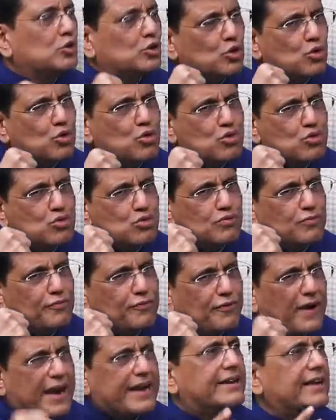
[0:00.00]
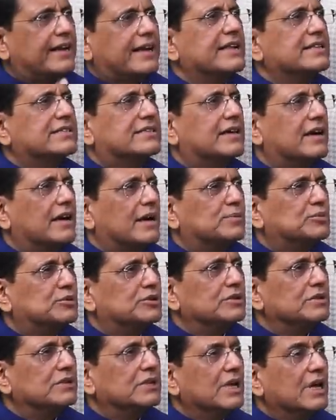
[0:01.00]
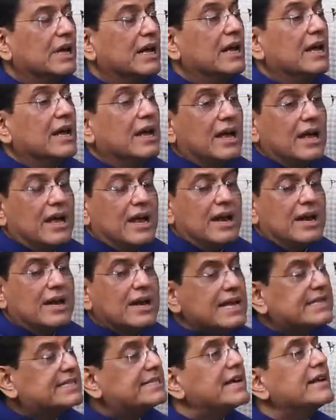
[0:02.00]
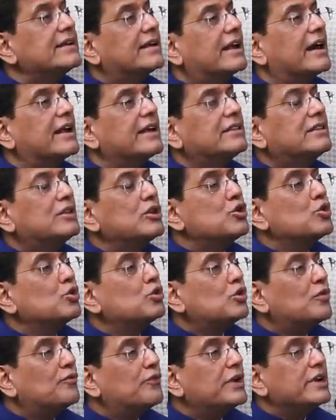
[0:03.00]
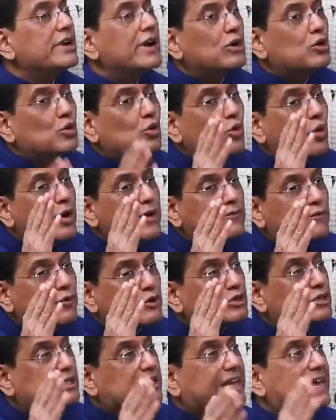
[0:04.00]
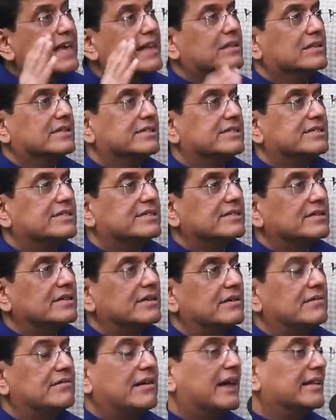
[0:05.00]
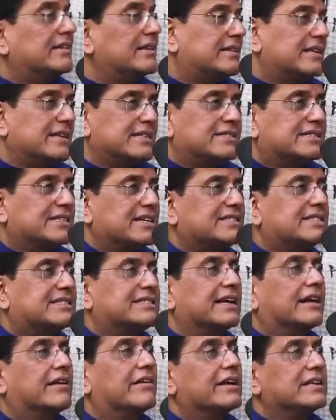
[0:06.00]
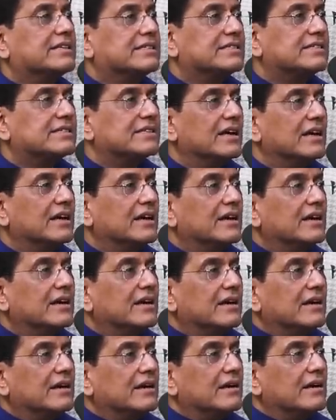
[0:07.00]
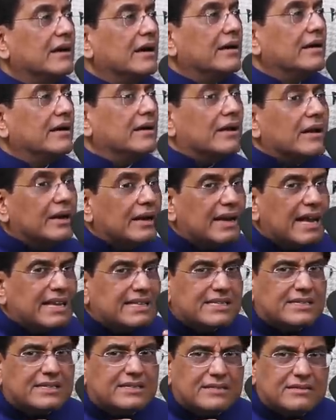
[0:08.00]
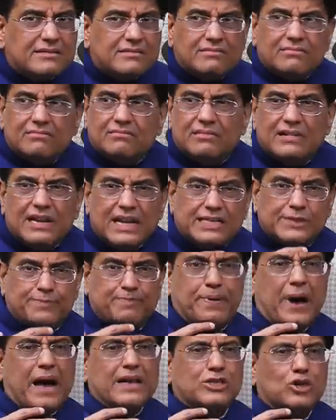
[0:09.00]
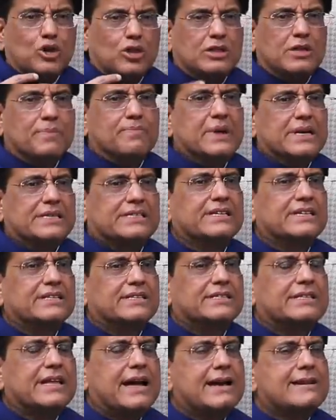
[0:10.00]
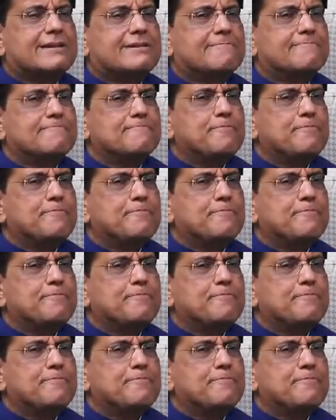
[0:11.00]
to fight against corruption. Let's encourage the youth of India to go in for skills mm. rather than just degrees. Okay. Let's let's pass on the message that